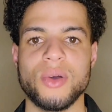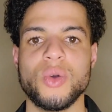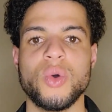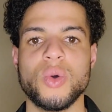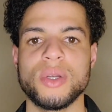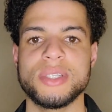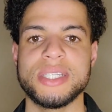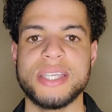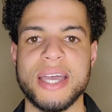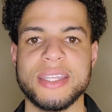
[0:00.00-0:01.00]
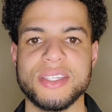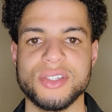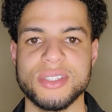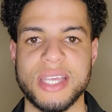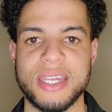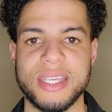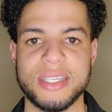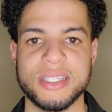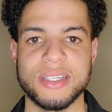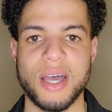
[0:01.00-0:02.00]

Google would detect that you're sending